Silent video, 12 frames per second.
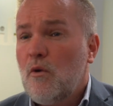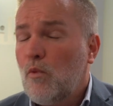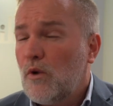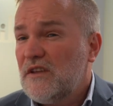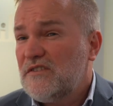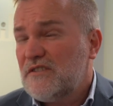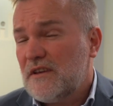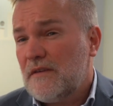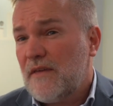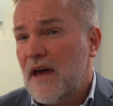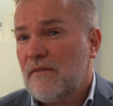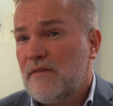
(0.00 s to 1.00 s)
We see
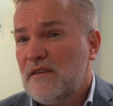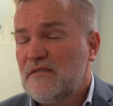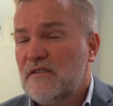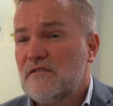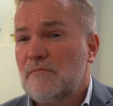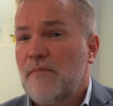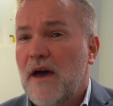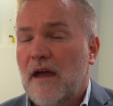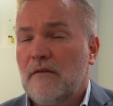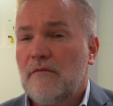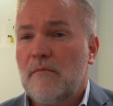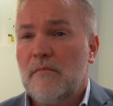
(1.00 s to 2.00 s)
that this is a
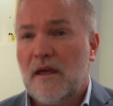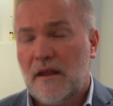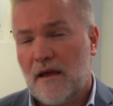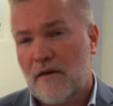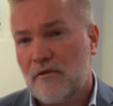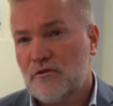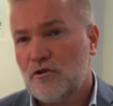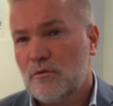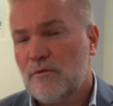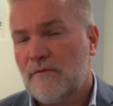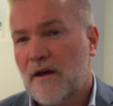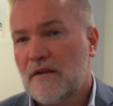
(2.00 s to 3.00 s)
pattern for many other
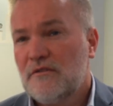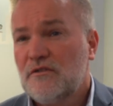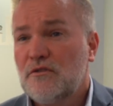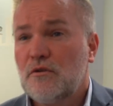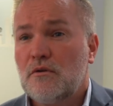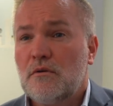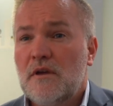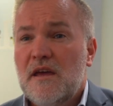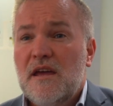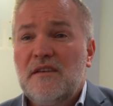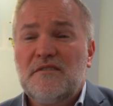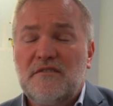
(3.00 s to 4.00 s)
super funds to
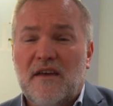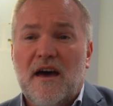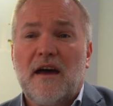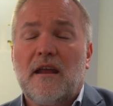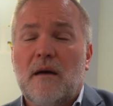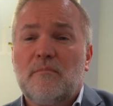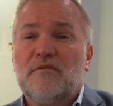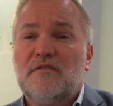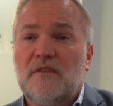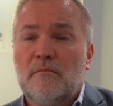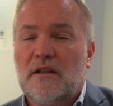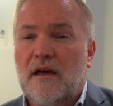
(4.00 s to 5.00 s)
start up
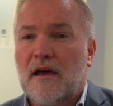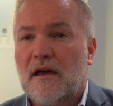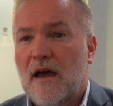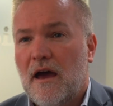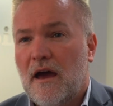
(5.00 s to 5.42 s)
similar